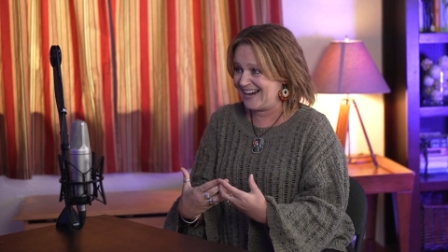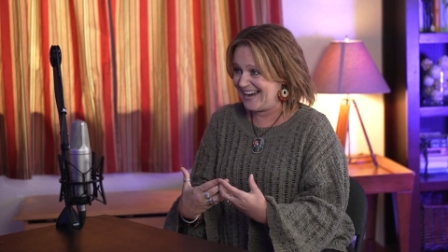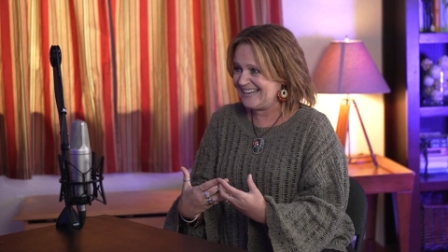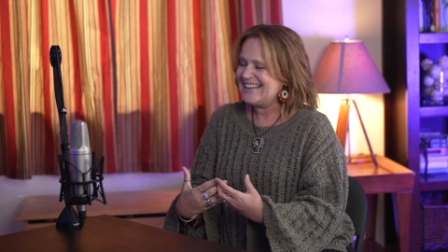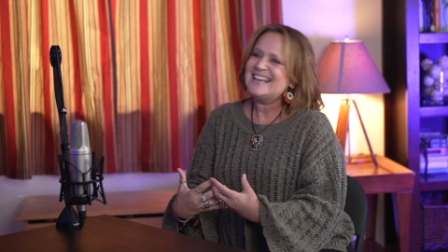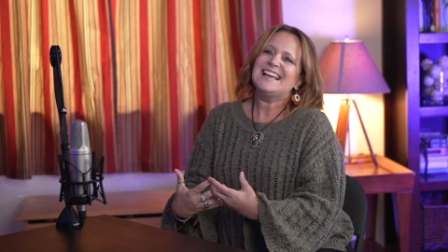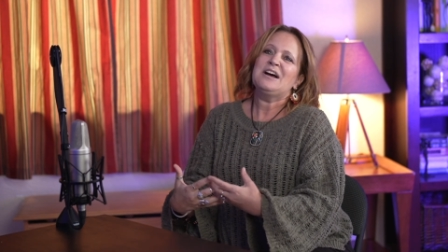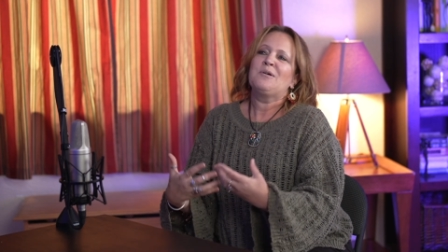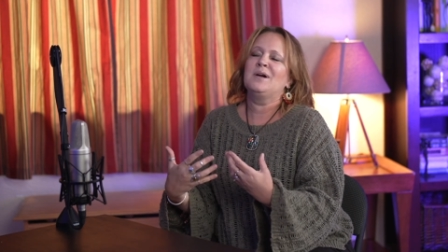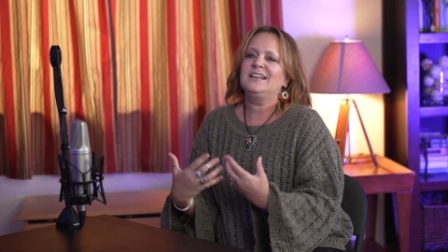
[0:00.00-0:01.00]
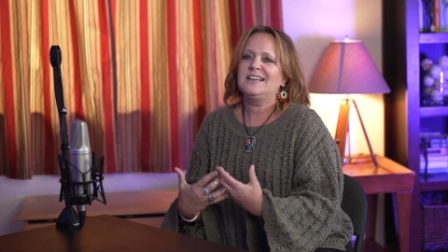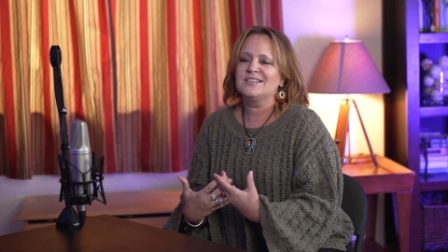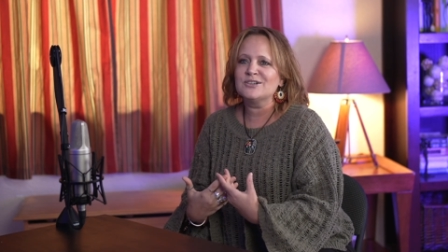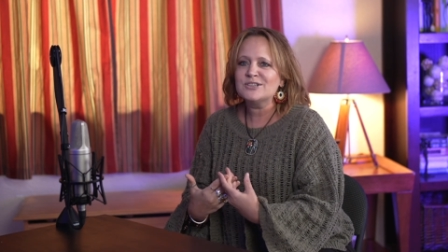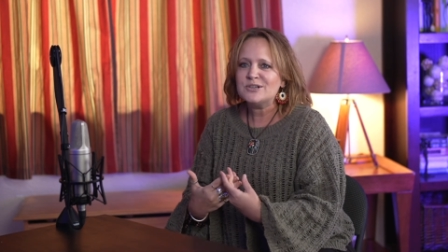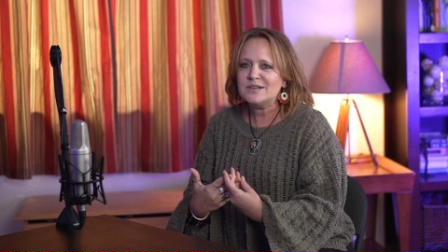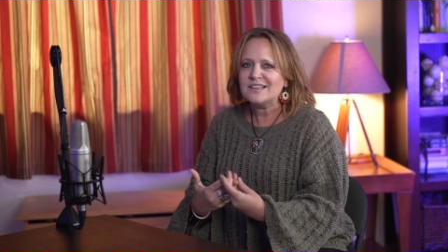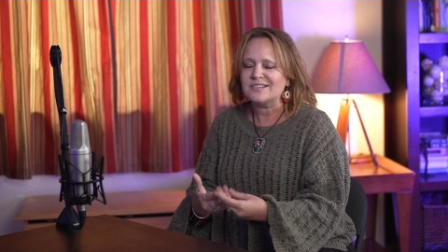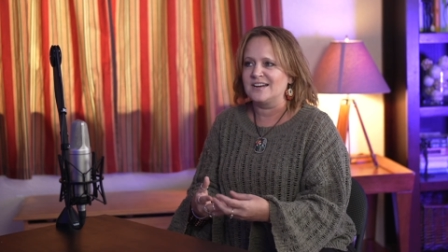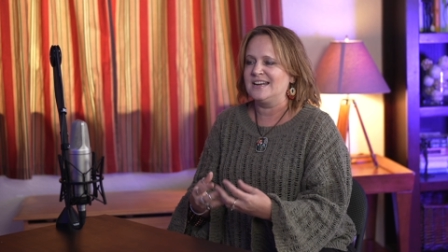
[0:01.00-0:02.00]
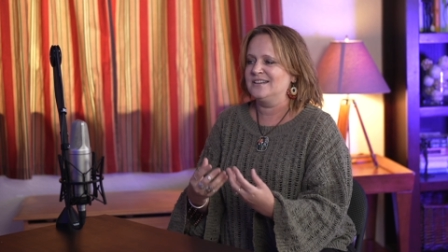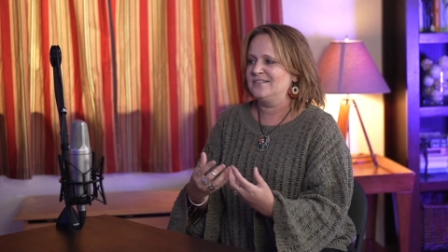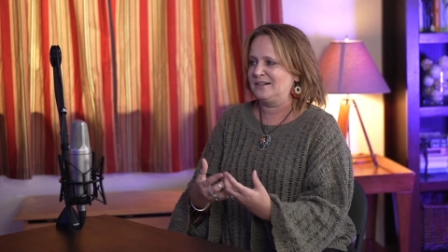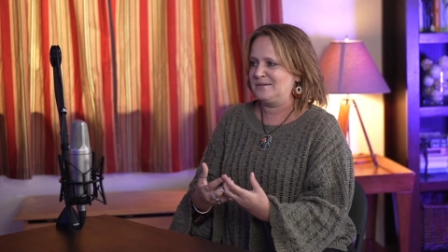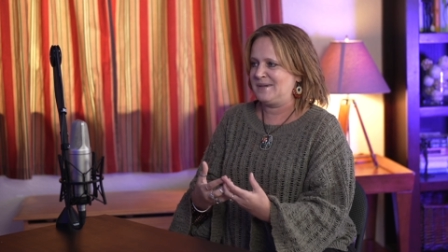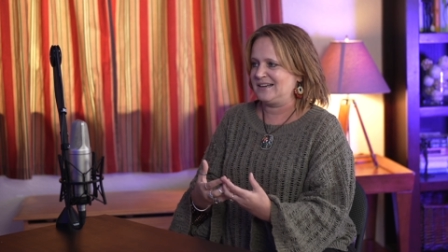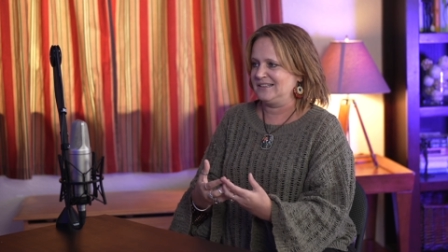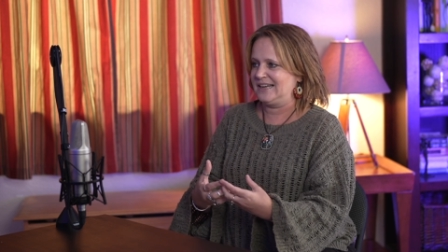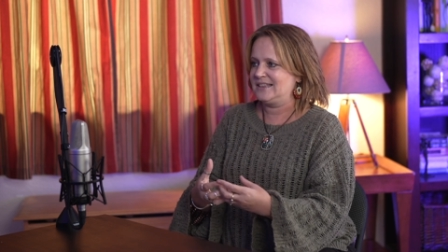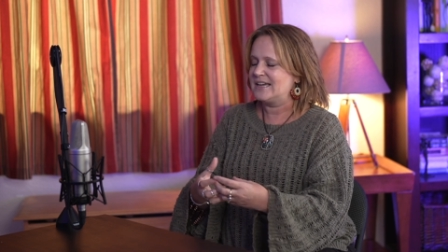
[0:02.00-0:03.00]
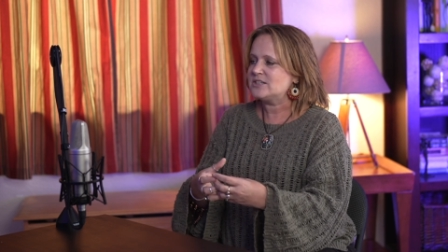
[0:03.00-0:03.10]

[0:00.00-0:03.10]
right? Mm. When kids are two and three developmentally,